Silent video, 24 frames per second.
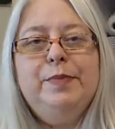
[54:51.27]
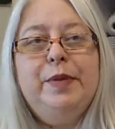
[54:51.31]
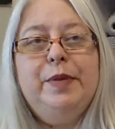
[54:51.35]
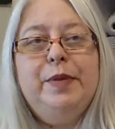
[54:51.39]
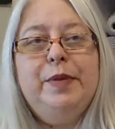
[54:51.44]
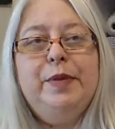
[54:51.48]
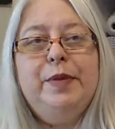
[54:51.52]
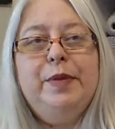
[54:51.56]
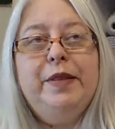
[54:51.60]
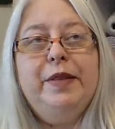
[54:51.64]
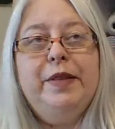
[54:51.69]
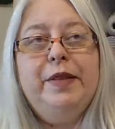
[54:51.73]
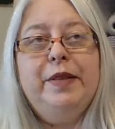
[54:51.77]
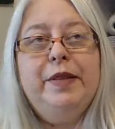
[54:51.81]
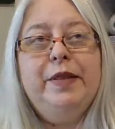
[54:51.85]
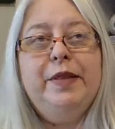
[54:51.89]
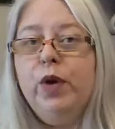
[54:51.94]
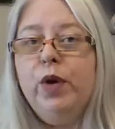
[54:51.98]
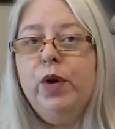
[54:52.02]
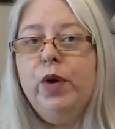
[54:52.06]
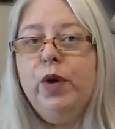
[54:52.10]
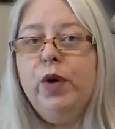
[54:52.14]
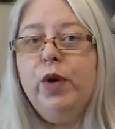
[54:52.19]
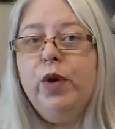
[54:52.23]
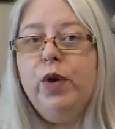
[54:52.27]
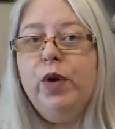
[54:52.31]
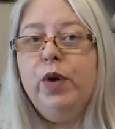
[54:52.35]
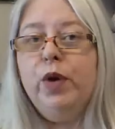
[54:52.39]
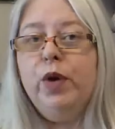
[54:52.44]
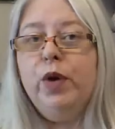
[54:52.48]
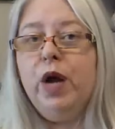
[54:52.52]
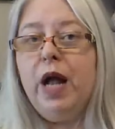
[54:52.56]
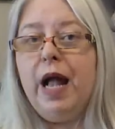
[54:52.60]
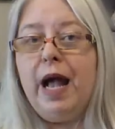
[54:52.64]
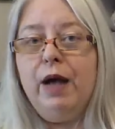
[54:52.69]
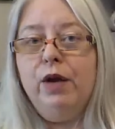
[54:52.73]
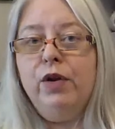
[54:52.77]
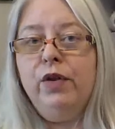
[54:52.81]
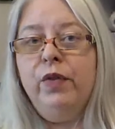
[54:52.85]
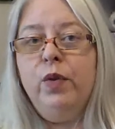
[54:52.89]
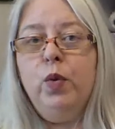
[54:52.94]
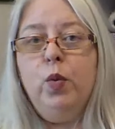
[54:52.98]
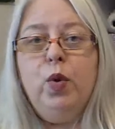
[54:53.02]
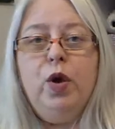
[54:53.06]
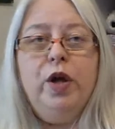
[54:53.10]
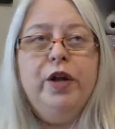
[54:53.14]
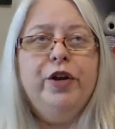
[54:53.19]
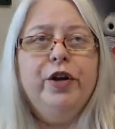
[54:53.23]
but they had a boat, so they were out on
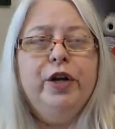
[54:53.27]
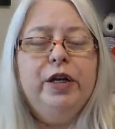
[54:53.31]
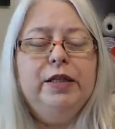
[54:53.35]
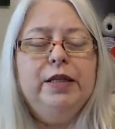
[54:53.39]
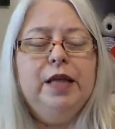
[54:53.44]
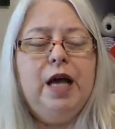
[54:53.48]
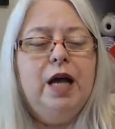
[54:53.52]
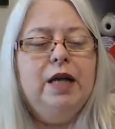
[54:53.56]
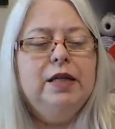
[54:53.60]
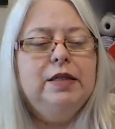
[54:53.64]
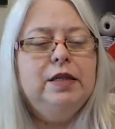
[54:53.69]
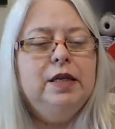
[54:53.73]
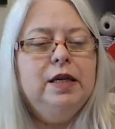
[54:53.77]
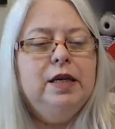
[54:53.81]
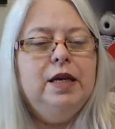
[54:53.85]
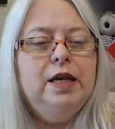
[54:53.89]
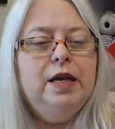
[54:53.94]
the water a lot.